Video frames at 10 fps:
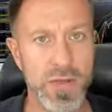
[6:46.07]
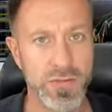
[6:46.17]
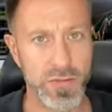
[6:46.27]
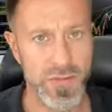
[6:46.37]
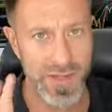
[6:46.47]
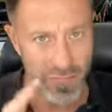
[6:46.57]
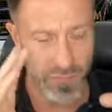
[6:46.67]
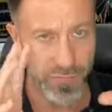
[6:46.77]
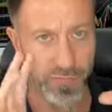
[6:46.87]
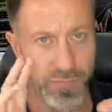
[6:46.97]
So these
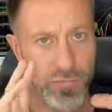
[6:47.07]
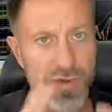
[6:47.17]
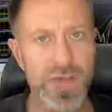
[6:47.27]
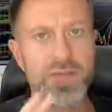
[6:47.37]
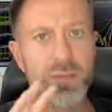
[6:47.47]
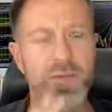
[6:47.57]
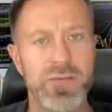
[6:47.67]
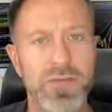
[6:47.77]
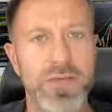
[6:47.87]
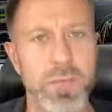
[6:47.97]
are 3
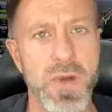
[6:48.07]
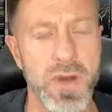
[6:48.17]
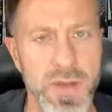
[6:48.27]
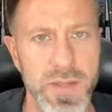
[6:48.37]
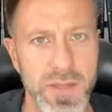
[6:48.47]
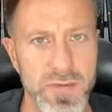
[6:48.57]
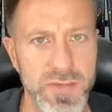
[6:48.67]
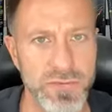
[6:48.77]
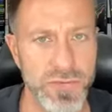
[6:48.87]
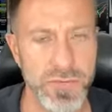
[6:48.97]
specific market
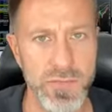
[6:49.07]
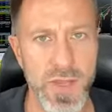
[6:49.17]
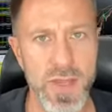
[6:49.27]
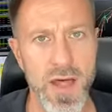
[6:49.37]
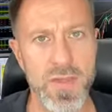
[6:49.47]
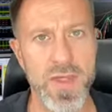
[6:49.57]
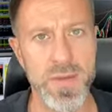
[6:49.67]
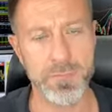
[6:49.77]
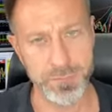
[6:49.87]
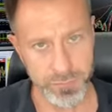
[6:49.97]
conditions, and
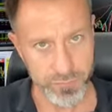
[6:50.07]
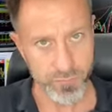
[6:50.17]
then